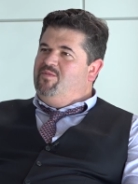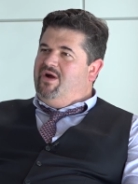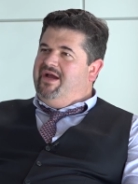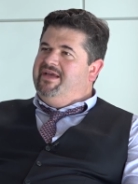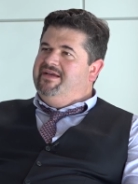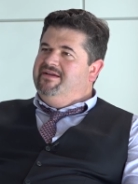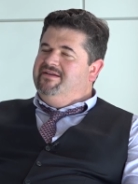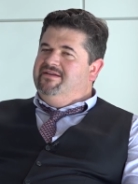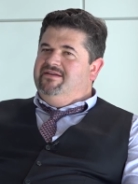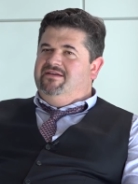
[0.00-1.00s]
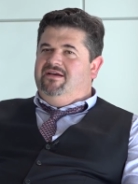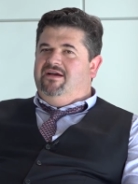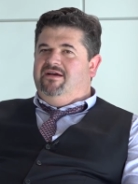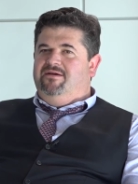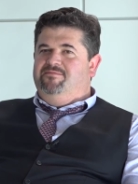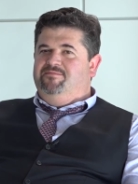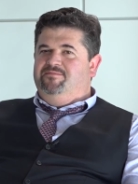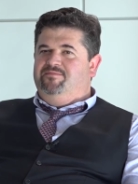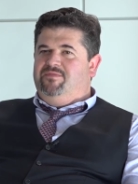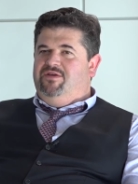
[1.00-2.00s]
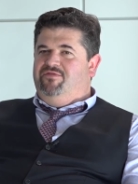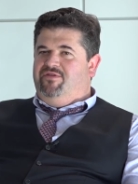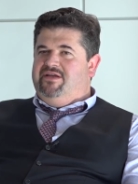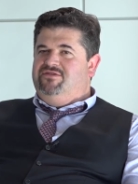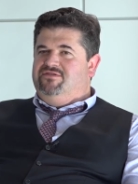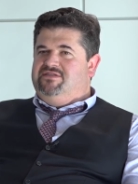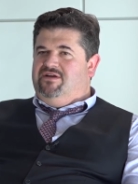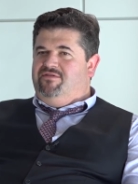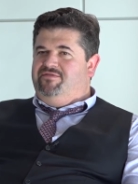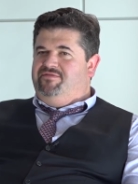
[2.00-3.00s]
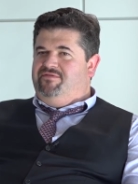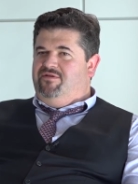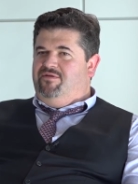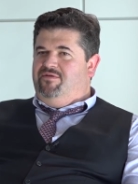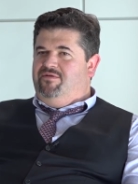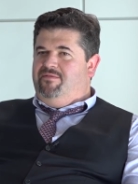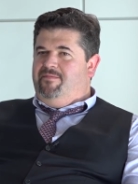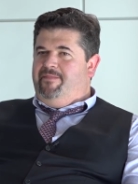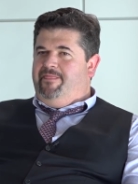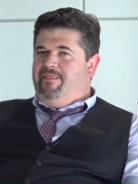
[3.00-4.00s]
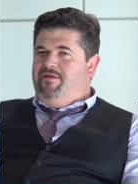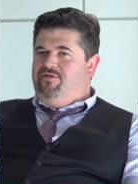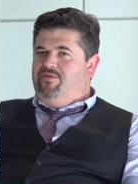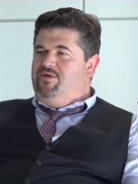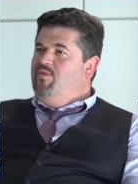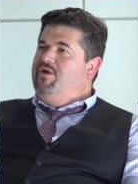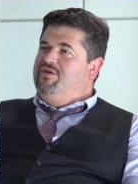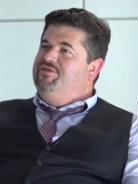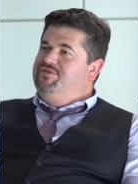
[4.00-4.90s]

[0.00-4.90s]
why um, you find yourself doing what you